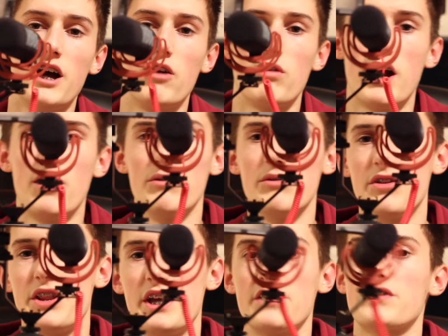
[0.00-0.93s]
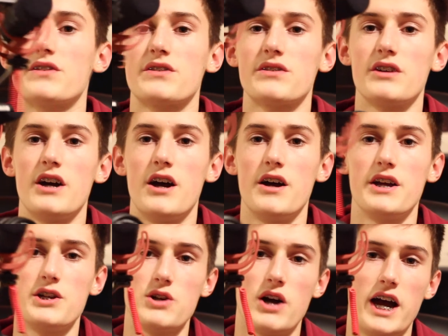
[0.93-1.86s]
around this
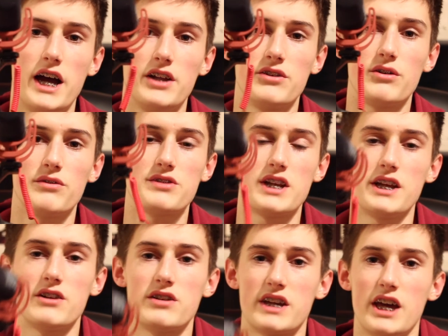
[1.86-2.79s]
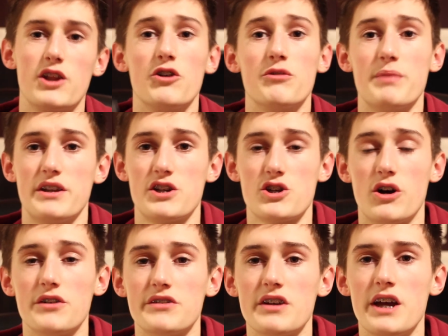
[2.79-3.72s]
in your hand, obviously, to get those better
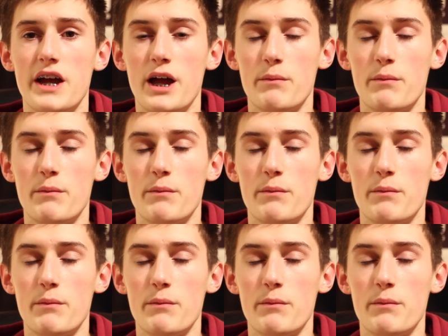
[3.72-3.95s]
shots.